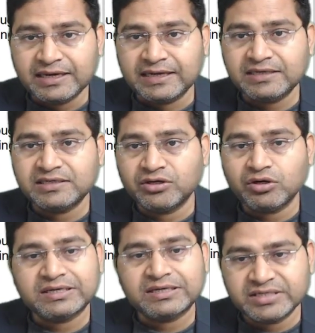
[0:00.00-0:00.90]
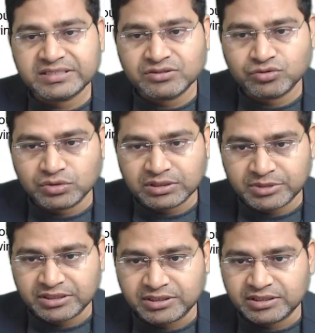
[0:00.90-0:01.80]
and did not address it
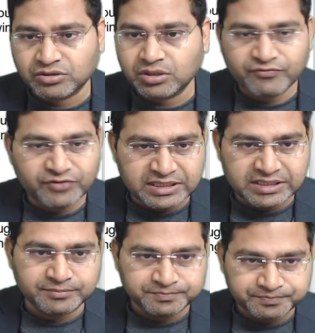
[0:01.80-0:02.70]
suitably. It's not a failure.